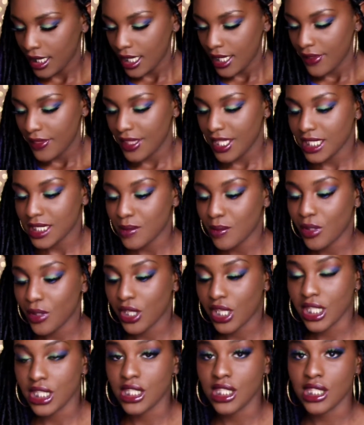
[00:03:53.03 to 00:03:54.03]
This book
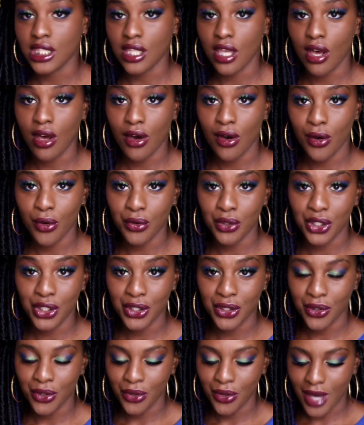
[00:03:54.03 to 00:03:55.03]
is so
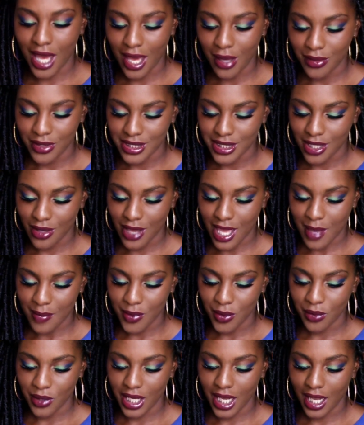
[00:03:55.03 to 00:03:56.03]
new. I was so happy
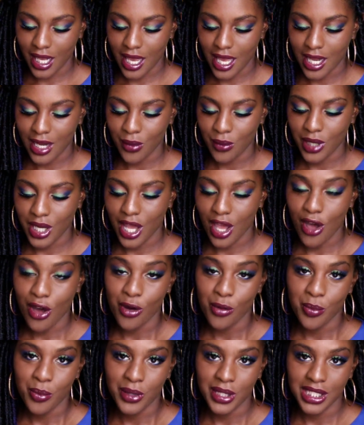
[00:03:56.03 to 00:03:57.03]
when I got it. When I
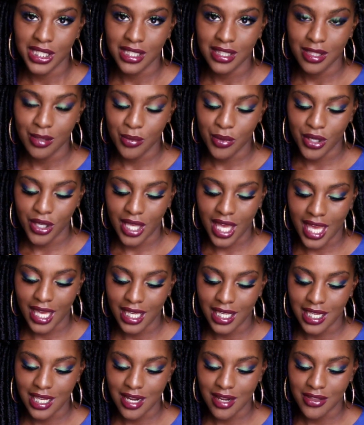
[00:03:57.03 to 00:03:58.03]
opened the book, I
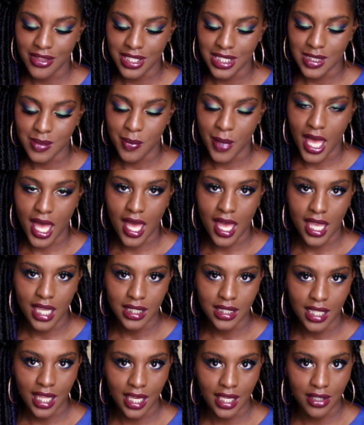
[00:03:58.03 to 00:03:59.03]
could hear the spine
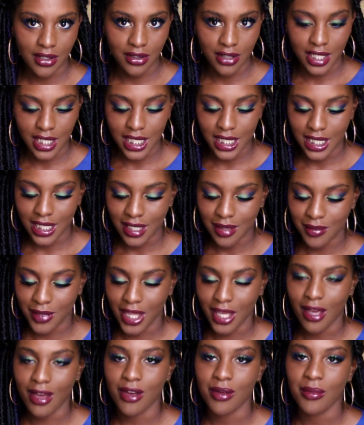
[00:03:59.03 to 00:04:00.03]
like creaking. I'm like, oh